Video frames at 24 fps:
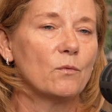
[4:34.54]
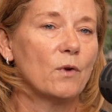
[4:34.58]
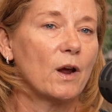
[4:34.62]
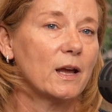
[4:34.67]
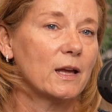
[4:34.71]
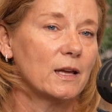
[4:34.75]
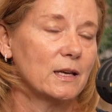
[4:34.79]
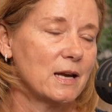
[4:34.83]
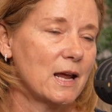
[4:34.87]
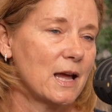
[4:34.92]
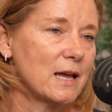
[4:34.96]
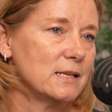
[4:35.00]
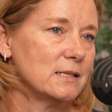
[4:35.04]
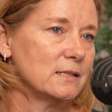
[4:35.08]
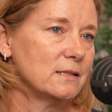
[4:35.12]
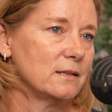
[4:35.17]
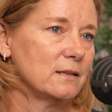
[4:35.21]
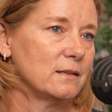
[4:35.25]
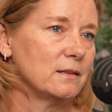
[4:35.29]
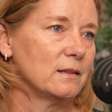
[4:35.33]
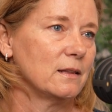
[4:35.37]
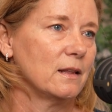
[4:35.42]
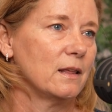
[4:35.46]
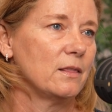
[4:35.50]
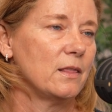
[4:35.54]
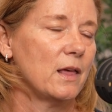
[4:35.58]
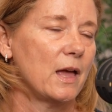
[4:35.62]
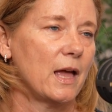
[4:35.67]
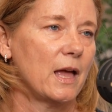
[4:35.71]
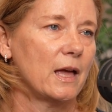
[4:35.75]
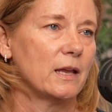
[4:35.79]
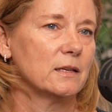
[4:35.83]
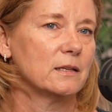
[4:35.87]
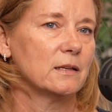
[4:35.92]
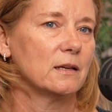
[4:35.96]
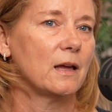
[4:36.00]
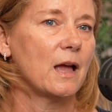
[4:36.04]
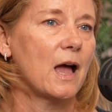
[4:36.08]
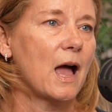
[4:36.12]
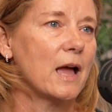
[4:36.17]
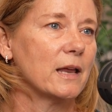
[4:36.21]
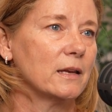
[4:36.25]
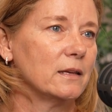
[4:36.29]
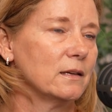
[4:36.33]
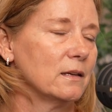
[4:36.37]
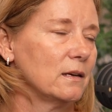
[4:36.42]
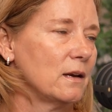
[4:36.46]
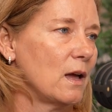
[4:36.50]
recognizing that
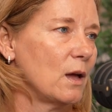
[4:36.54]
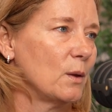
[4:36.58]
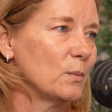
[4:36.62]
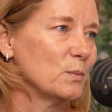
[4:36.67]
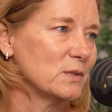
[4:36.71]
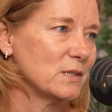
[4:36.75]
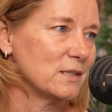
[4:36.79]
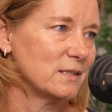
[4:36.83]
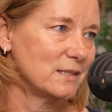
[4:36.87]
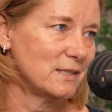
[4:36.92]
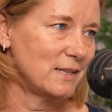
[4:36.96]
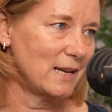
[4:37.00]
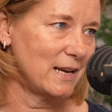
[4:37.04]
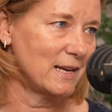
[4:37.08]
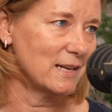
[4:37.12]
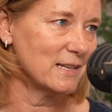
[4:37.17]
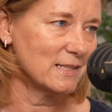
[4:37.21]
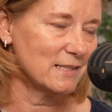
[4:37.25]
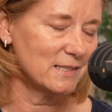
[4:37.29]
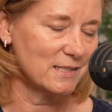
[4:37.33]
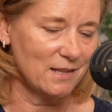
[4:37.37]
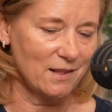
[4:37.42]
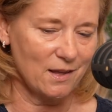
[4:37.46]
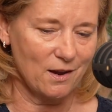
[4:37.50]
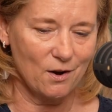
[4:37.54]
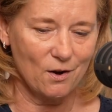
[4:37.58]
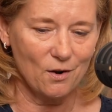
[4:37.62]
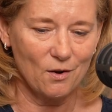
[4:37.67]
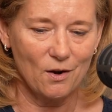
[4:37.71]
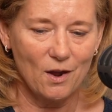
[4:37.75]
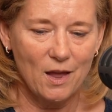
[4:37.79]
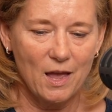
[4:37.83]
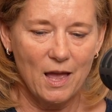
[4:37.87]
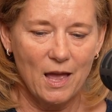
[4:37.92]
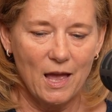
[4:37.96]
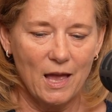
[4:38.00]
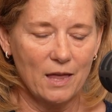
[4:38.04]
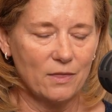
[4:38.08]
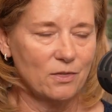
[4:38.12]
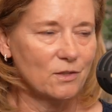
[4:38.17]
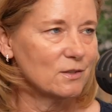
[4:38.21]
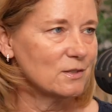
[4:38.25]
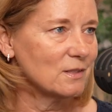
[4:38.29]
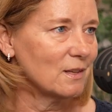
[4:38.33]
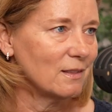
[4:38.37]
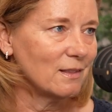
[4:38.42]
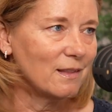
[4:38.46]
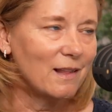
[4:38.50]
God can help sustain us there. And
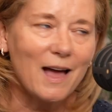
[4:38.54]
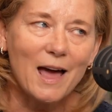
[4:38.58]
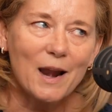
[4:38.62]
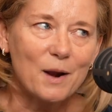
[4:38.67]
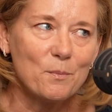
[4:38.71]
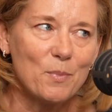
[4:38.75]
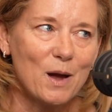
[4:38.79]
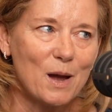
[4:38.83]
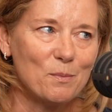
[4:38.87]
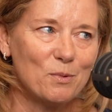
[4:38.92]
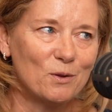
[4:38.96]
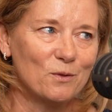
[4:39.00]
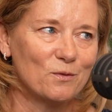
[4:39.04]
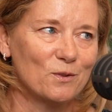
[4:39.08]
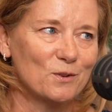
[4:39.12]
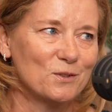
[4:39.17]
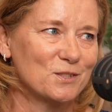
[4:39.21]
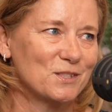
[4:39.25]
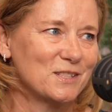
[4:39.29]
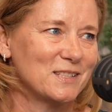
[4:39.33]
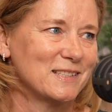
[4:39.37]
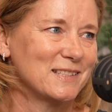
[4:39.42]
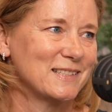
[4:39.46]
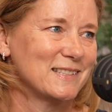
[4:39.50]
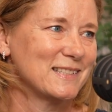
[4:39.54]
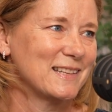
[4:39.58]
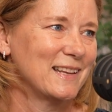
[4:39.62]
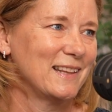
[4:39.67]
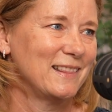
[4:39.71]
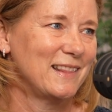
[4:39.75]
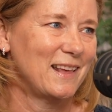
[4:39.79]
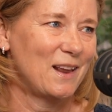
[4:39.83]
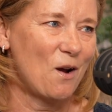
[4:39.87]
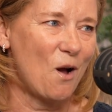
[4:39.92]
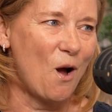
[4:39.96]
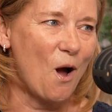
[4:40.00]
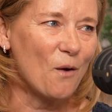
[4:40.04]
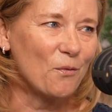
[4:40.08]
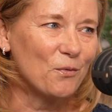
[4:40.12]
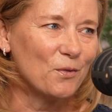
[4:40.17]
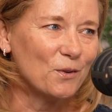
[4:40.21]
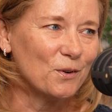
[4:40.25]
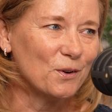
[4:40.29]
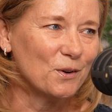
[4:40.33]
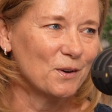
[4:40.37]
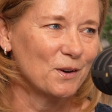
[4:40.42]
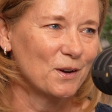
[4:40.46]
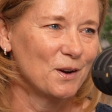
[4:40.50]
there's a lot of Bible verses that
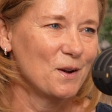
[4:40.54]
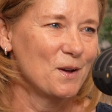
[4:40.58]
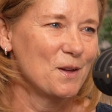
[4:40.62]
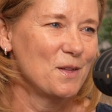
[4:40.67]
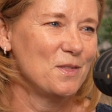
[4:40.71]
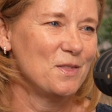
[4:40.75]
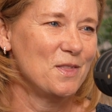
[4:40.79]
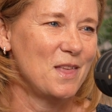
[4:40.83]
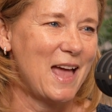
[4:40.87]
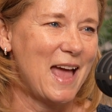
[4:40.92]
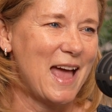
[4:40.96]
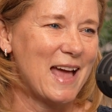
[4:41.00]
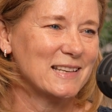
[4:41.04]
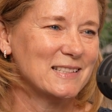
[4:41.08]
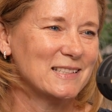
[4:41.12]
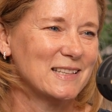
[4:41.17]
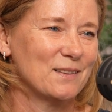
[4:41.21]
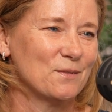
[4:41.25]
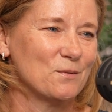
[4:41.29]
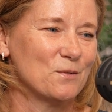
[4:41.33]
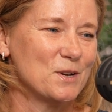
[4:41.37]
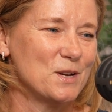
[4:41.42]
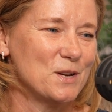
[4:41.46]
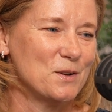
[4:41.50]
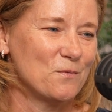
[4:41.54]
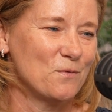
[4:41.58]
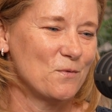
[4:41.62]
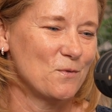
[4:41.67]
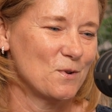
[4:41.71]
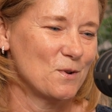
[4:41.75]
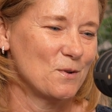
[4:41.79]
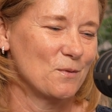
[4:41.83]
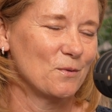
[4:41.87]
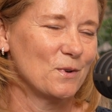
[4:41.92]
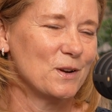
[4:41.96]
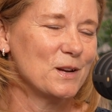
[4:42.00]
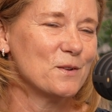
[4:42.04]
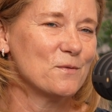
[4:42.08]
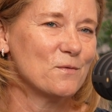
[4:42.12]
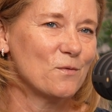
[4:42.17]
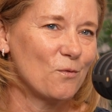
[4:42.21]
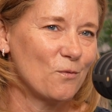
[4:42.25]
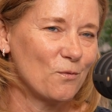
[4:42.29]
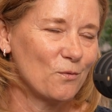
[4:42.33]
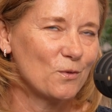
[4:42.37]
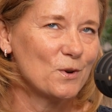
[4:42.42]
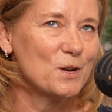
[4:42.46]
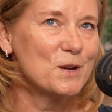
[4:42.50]
offer that,
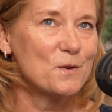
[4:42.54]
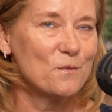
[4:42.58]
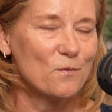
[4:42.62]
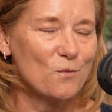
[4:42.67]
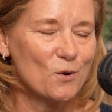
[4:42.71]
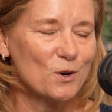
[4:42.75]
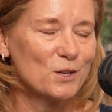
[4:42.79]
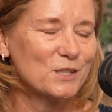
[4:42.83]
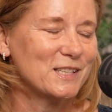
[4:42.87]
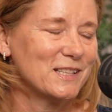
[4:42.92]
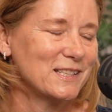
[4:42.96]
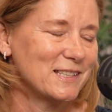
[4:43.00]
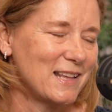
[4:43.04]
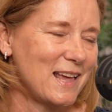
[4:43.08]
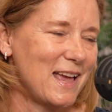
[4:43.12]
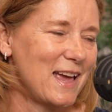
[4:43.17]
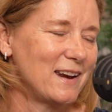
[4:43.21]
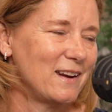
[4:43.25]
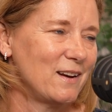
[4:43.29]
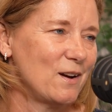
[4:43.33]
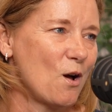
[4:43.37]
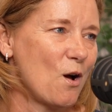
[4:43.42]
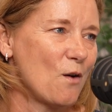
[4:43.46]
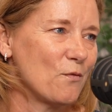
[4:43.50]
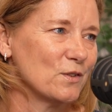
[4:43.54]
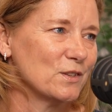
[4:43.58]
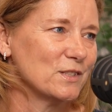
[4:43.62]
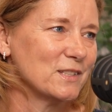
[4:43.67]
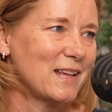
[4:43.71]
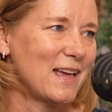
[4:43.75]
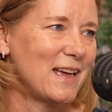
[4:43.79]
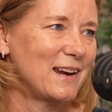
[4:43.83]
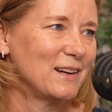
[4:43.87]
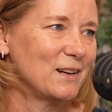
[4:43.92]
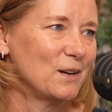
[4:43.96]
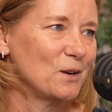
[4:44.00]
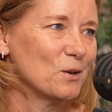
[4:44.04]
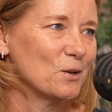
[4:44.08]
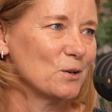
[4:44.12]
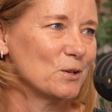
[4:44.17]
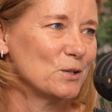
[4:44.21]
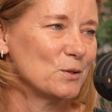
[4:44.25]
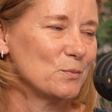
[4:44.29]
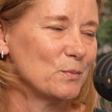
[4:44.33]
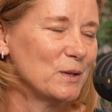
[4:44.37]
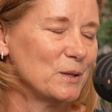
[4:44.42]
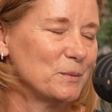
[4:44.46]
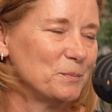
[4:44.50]
reinforces that and offers that
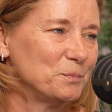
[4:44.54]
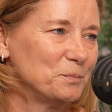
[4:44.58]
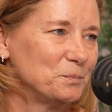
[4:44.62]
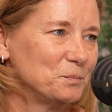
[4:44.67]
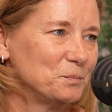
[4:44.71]
encouragement.